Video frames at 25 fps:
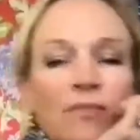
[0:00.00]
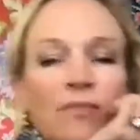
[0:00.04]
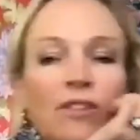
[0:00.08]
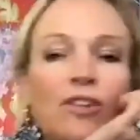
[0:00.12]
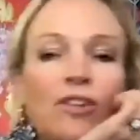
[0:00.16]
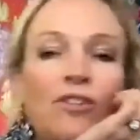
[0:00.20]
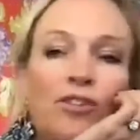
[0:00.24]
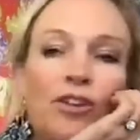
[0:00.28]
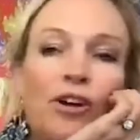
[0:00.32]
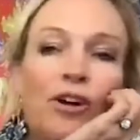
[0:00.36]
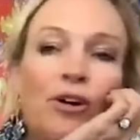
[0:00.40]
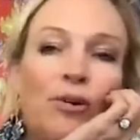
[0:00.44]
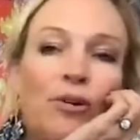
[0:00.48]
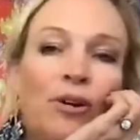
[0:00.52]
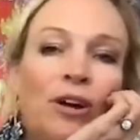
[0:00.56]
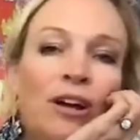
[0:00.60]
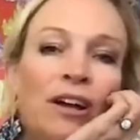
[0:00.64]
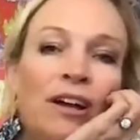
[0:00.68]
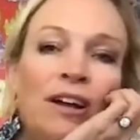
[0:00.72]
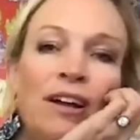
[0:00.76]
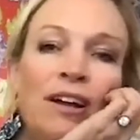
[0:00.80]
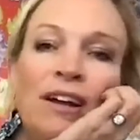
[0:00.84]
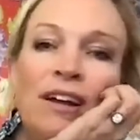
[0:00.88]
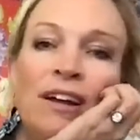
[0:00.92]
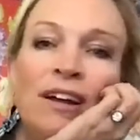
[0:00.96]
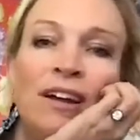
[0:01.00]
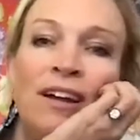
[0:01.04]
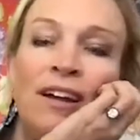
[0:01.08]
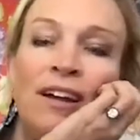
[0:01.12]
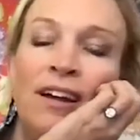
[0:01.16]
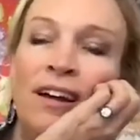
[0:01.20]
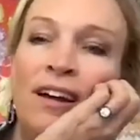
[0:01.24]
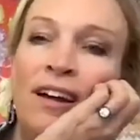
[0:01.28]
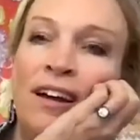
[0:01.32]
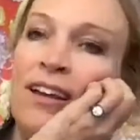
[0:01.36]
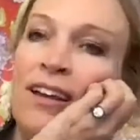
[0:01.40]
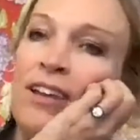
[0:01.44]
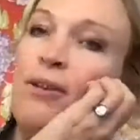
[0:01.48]
So,
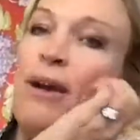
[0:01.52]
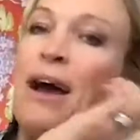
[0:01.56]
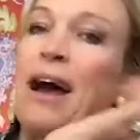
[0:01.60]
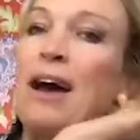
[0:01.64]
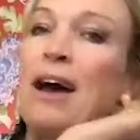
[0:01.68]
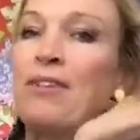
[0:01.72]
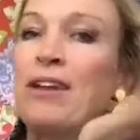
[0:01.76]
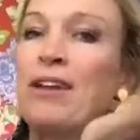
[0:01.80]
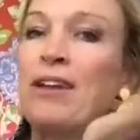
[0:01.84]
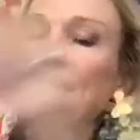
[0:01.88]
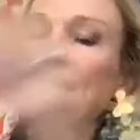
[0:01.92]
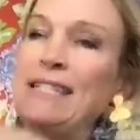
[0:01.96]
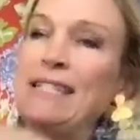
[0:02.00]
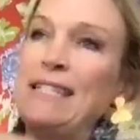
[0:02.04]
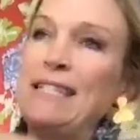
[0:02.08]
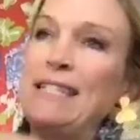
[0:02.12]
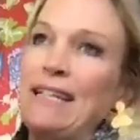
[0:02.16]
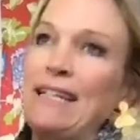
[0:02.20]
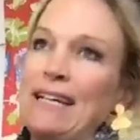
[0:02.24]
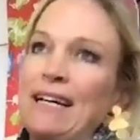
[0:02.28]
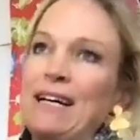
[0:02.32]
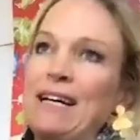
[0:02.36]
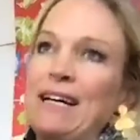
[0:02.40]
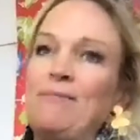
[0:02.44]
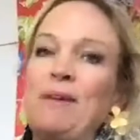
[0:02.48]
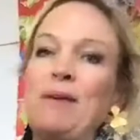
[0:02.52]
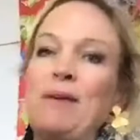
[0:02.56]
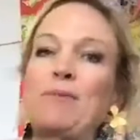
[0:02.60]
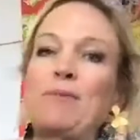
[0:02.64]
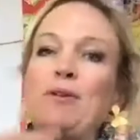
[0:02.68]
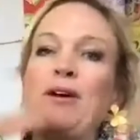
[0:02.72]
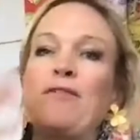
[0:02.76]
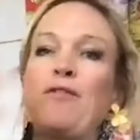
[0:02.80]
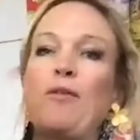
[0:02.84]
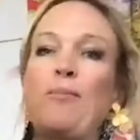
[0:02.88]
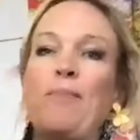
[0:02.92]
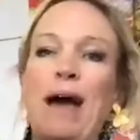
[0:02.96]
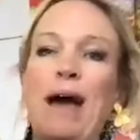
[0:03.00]
you have an idea, maybe you
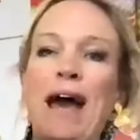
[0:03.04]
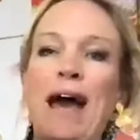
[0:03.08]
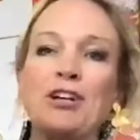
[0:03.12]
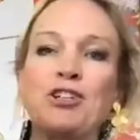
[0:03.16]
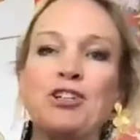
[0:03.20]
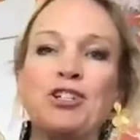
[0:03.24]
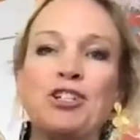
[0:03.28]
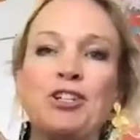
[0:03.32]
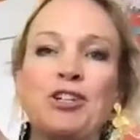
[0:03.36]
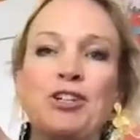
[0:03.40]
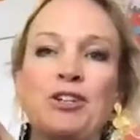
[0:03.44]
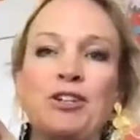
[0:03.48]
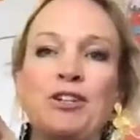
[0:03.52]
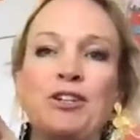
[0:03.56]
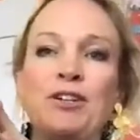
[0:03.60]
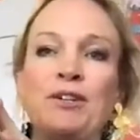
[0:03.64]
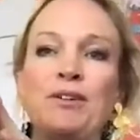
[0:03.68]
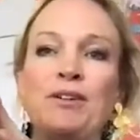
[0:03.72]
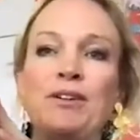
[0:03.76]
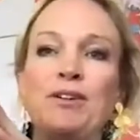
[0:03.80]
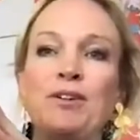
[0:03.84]
have a passion,